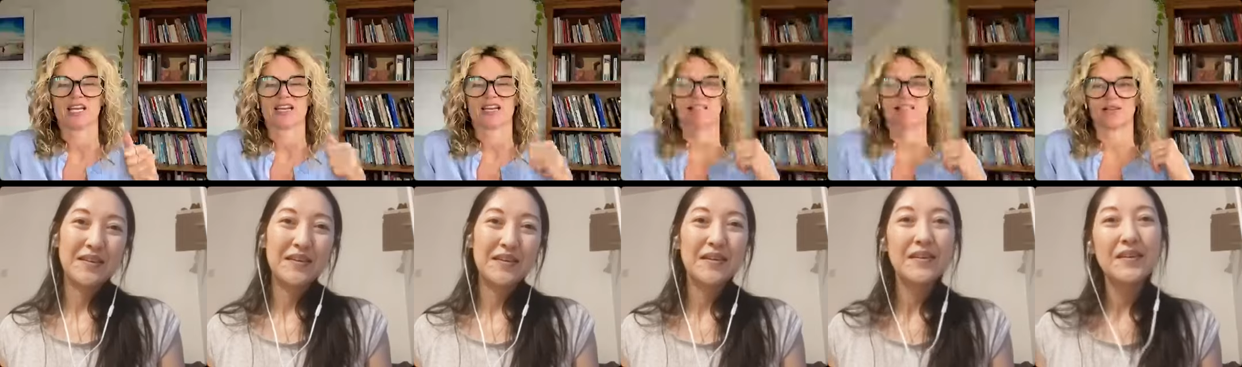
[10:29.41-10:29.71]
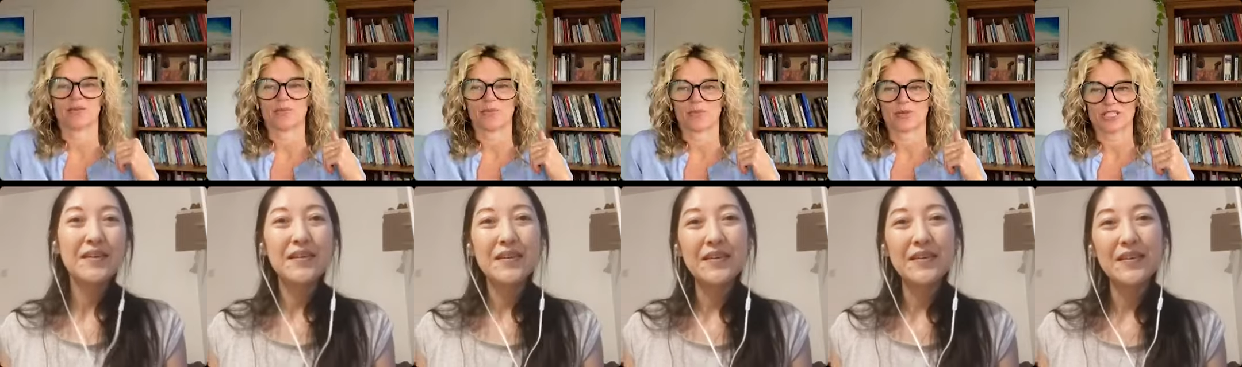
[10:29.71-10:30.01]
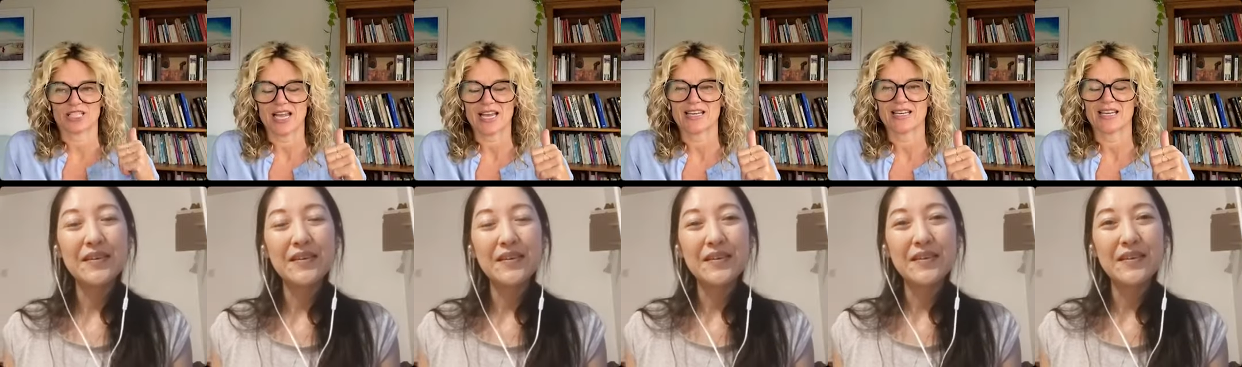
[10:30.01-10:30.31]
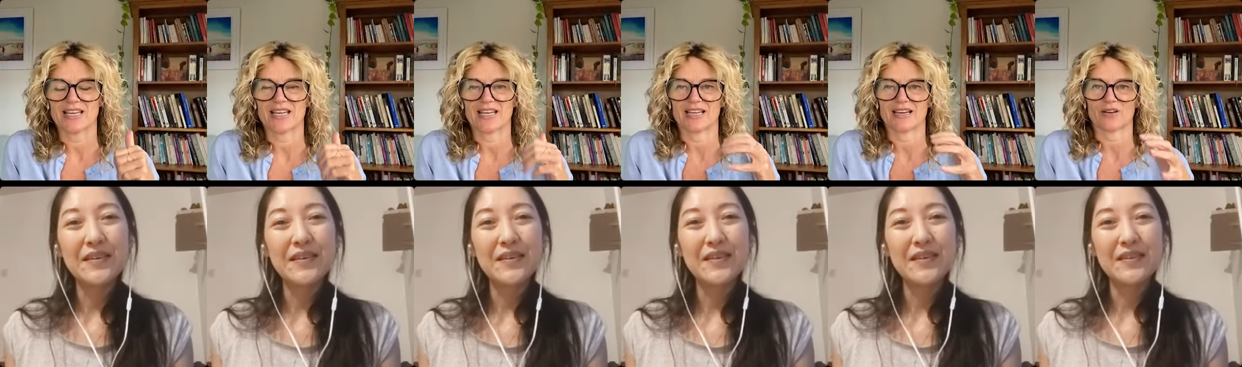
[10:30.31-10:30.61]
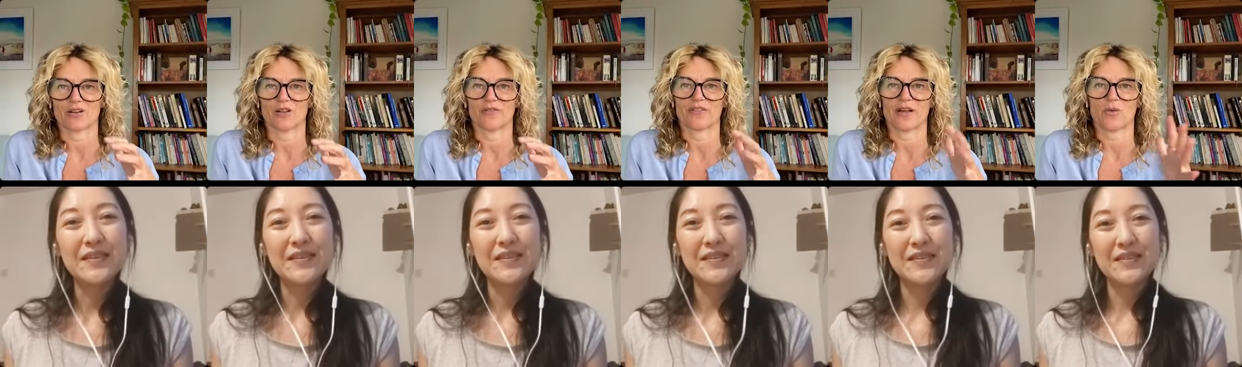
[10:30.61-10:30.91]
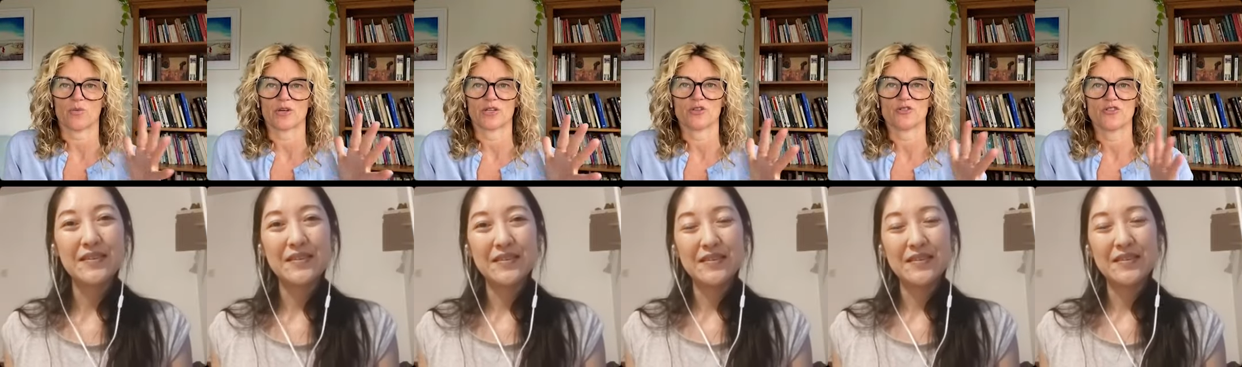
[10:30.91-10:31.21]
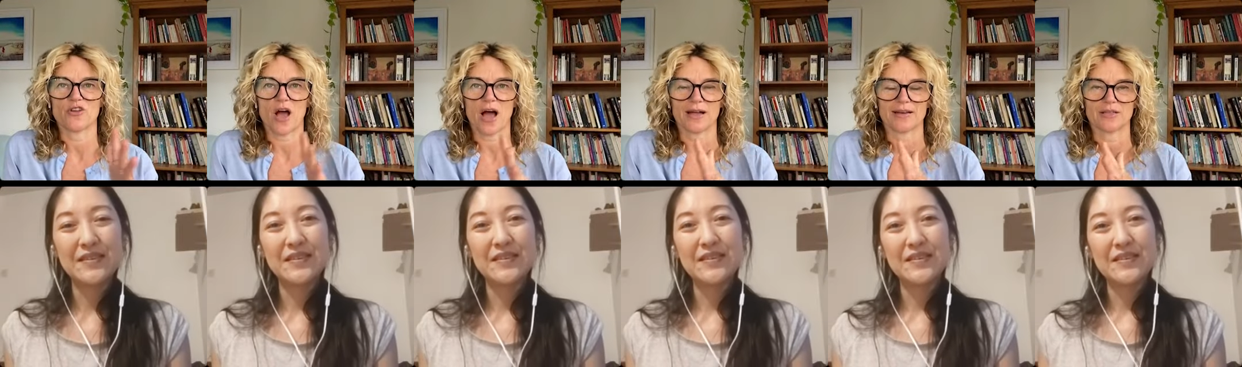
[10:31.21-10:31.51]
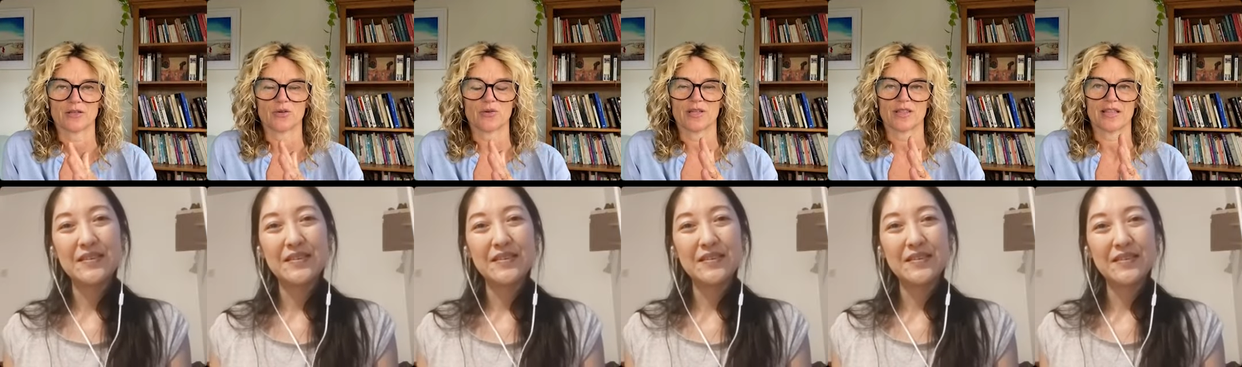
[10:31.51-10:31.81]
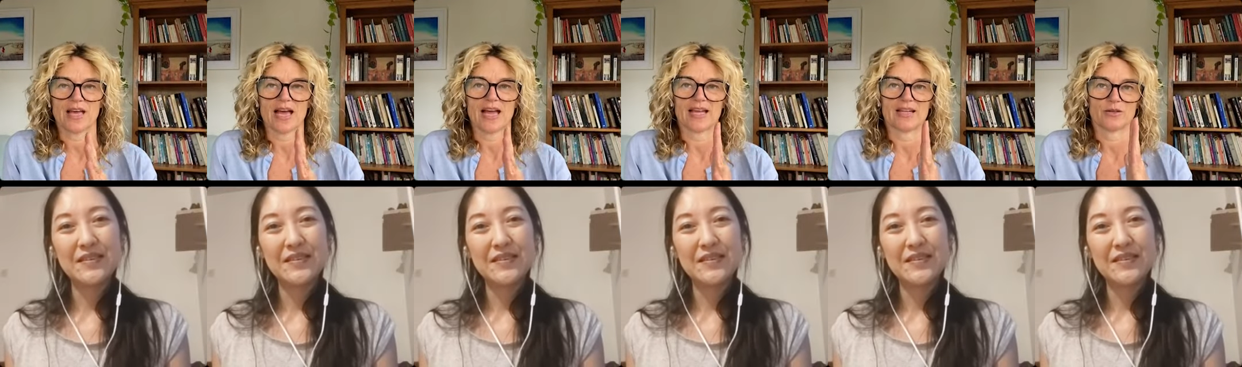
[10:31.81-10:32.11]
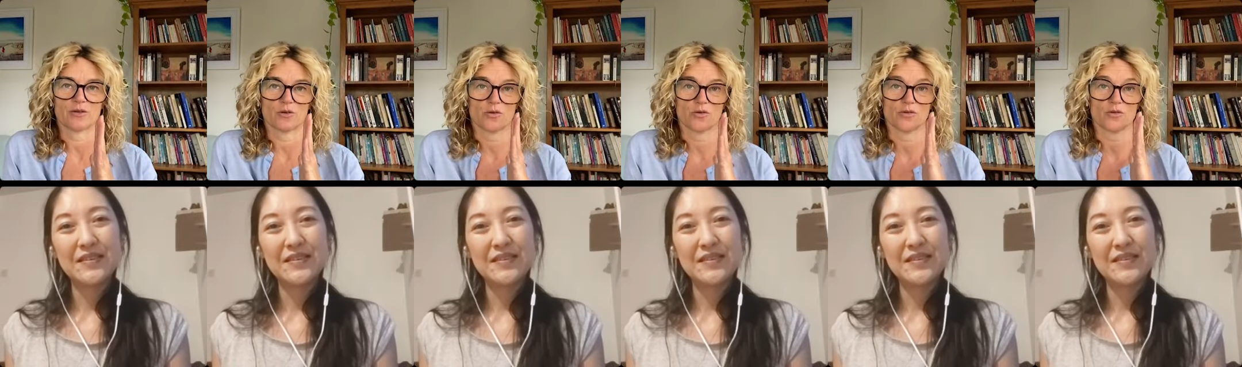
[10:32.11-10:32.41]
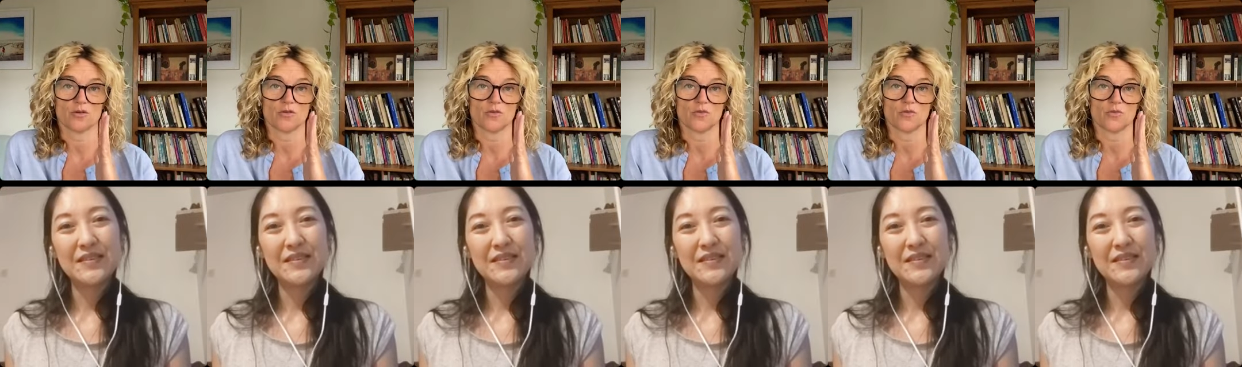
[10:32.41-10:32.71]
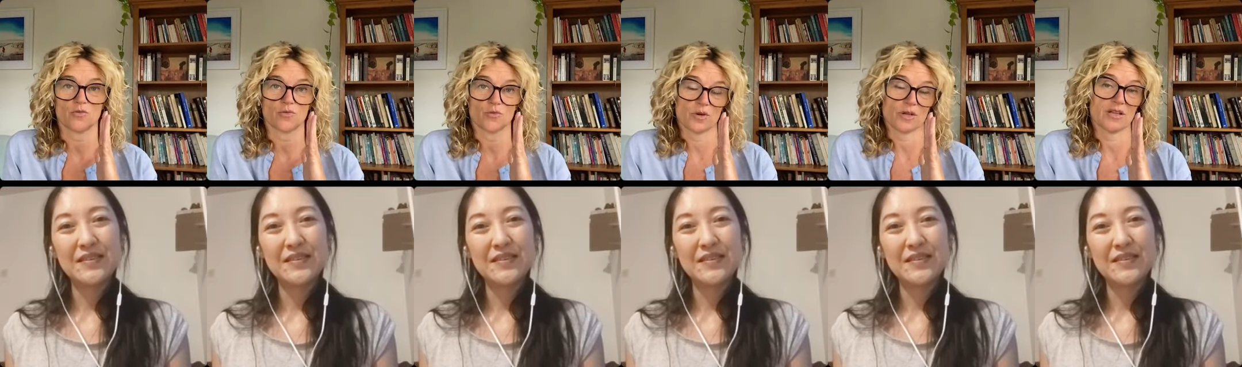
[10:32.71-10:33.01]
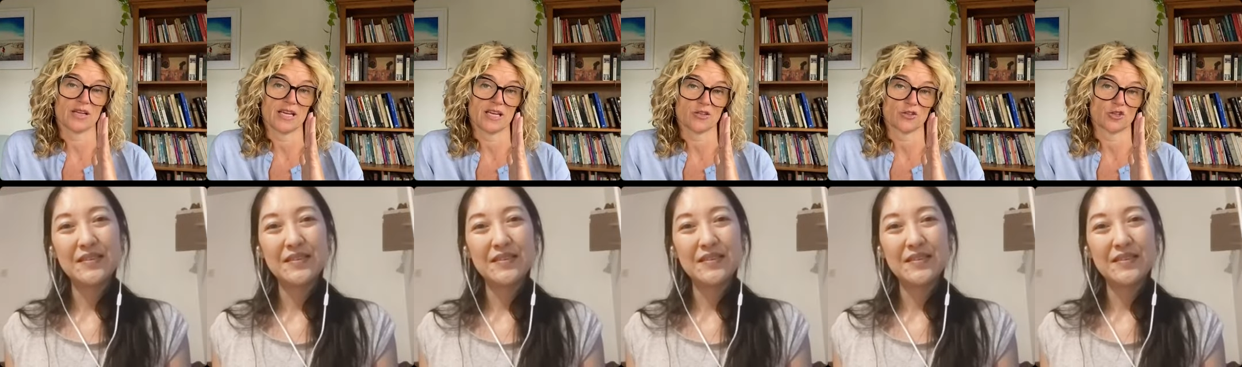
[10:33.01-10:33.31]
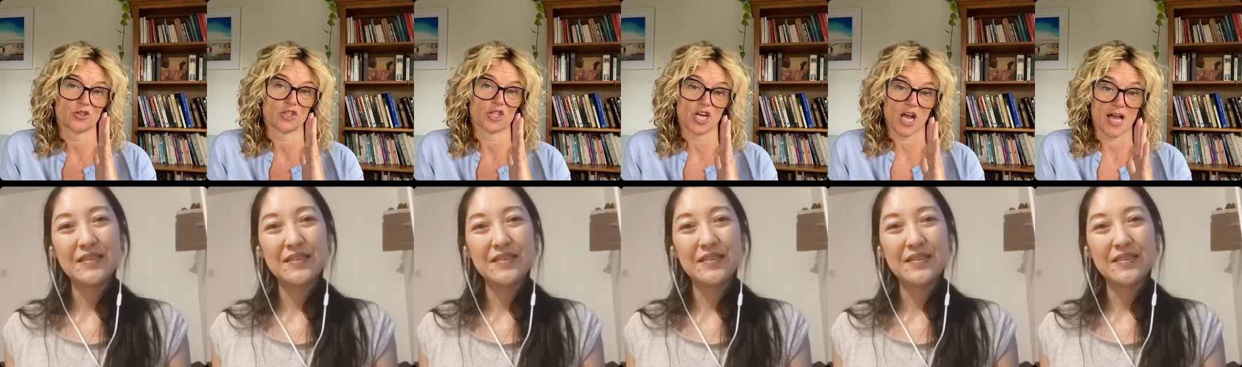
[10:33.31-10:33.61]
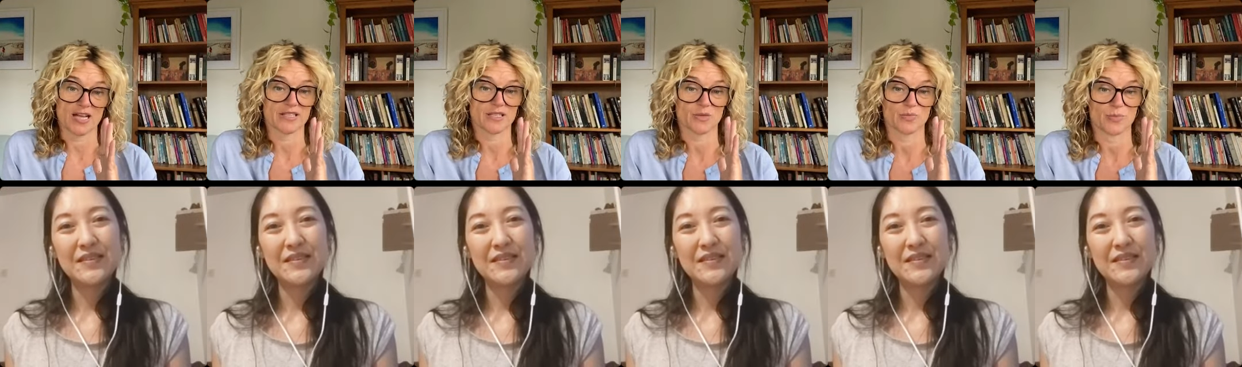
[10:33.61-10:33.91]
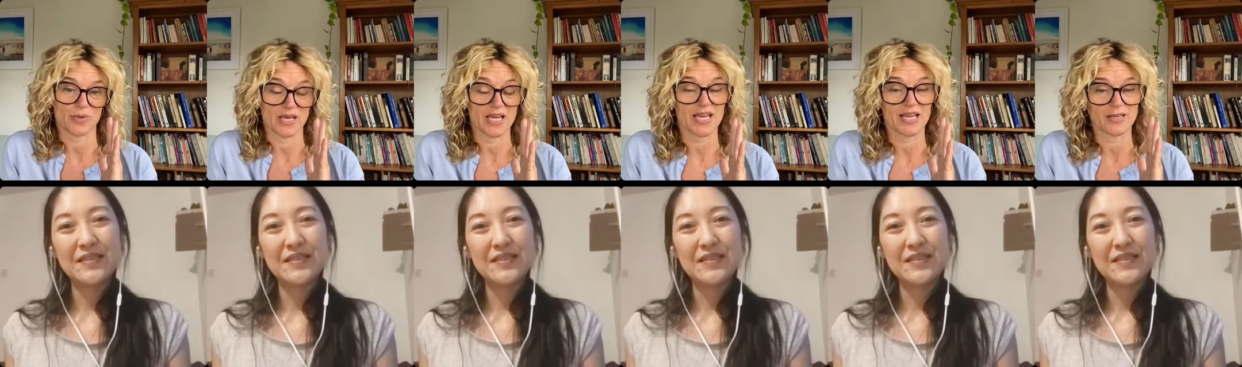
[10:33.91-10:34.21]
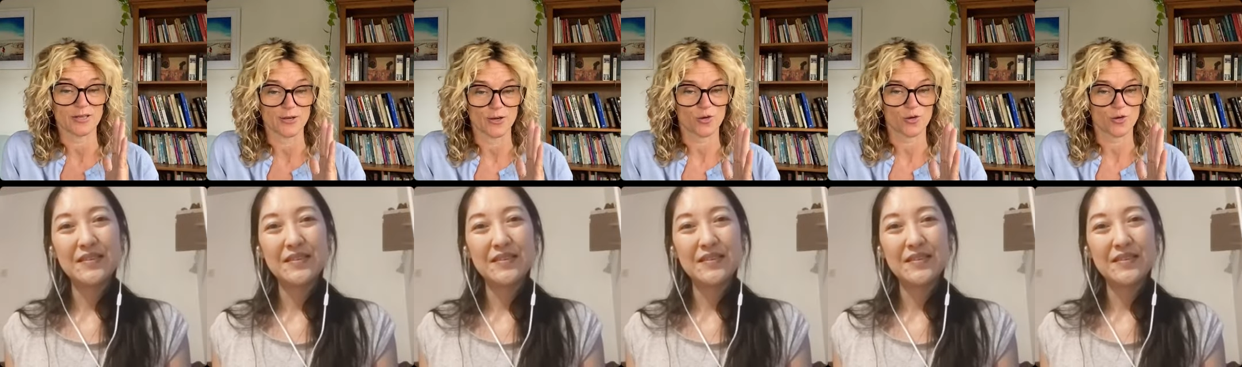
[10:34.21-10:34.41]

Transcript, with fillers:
Speaker 1: and the pretending and all of that. When you're not doing that and you're really just being